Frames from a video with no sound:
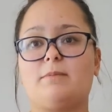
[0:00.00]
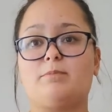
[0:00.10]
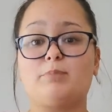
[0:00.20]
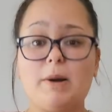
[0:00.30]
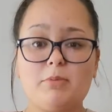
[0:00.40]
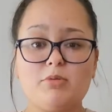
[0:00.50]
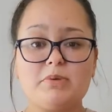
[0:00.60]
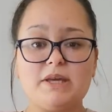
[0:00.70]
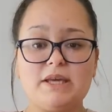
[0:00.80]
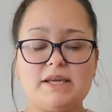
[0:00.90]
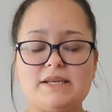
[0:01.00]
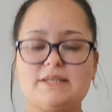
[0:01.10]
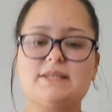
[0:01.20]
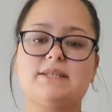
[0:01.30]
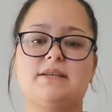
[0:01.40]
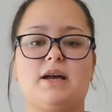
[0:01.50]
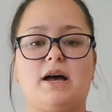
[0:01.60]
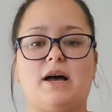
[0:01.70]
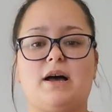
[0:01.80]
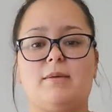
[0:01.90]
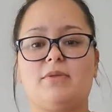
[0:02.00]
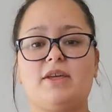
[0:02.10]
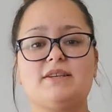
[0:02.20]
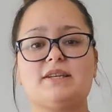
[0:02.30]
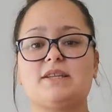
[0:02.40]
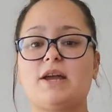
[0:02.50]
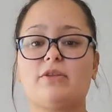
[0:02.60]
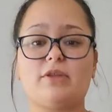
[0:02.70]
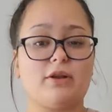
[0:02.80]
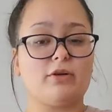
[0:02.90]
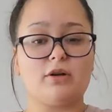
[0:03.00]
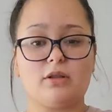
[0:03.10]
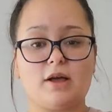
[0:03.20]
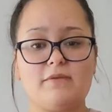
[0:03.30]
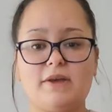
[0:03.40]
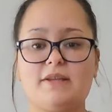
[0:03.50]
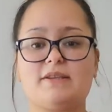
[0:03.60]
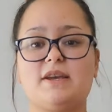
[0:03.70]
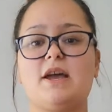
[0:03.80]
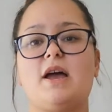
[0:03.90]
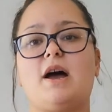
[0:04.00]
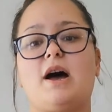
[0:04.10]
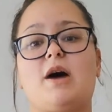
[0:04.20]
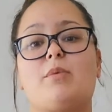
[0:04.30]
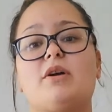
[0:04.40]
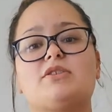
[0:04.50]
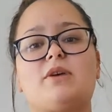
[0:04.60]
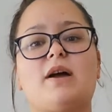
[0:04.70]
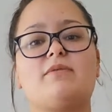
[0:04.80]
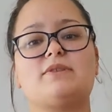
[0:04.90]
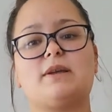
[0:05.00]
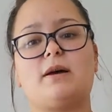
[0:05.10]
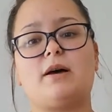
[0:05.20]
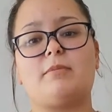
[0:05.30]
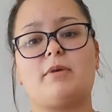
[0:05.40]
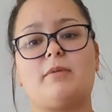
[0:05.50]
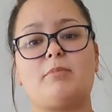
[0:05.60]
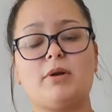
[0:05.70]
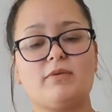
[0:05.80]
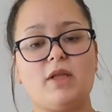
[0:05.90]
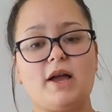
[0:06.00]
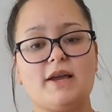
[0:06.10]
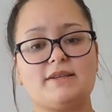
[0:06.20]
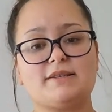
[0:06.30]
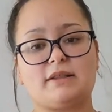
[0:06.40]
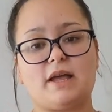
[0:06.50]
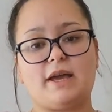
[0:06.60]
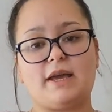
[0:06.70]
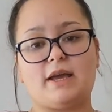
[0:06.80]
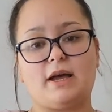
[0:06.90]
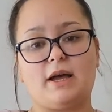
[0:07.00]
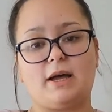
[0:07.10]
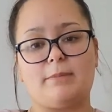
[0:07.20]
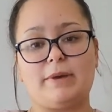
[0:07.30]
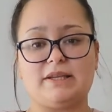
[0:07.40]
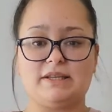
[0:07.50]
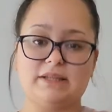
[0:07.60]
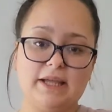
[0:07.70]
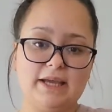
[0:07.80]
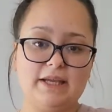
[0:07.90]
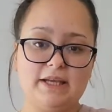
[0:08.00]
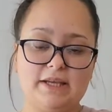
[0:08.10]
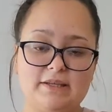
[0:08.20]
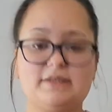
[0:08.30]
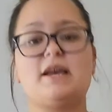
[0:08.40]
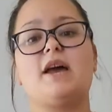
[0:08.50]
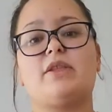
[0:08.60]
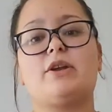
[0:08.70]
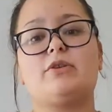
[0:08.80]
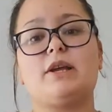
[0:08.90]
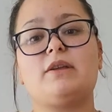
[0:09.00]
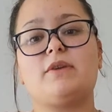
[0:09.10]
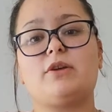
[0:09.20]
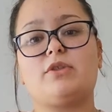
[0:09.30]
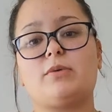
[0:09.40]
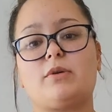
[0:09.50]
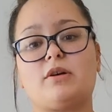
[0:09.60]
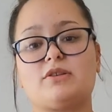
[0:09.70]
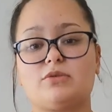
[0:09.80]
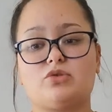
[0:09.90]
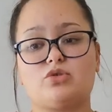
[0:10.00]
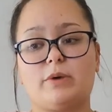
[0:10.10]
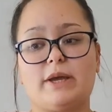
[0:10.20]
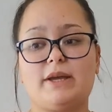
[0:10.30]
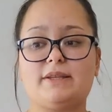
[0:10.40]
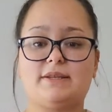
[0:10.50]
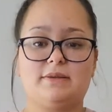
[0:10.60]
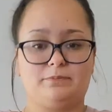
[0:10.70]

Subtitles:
bumblebees, things like that are going to love it. We also have some butterflies like painted ladies that are native here that would also enjoy it.